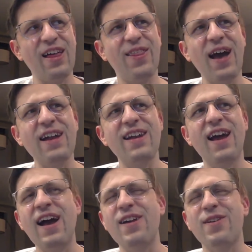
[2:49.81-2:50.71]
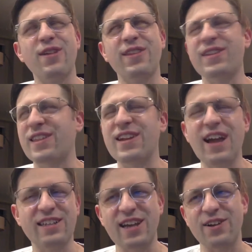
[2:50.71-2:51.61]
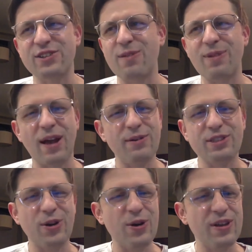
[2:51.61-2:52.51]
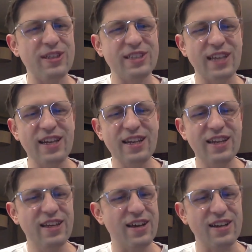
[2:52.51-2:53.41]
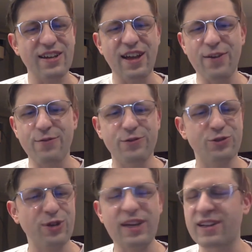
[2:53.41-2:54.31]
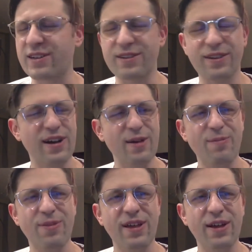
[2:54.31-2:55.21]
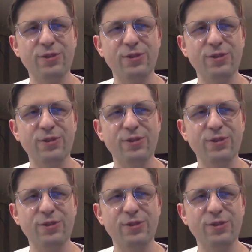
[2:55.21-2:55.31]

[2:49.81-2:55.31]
that night, or I think the next day or something, I was just going to this indie dev drink up thing.